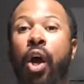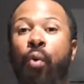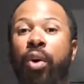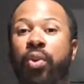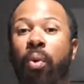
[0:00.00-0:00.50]

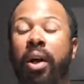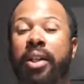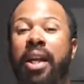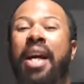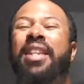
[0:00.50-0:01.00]
which
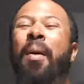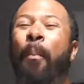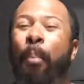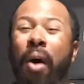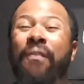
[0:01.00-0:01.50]
was the
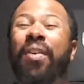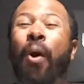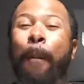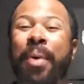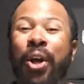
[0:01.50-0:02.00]
Buffalo
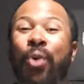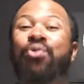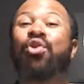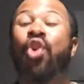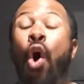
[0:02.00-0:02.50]
Bills
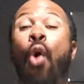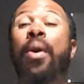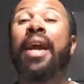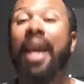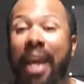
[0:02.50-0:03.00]

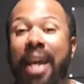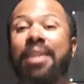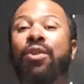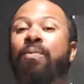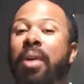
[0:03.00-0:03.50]
going
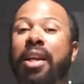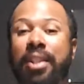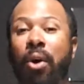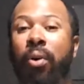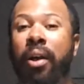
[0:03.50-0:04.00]
into
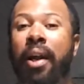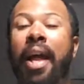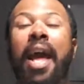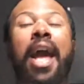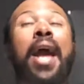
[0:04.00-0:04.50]
Minnesota
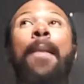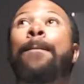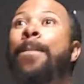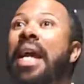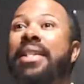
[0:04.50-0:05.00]

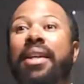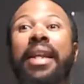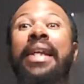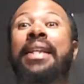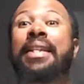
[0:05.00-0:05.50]
and
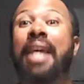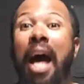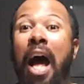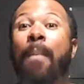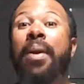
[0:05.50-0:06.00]
basically
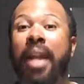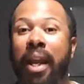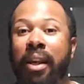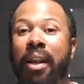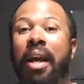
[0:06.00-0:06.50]

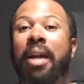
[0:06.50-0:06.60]
dominating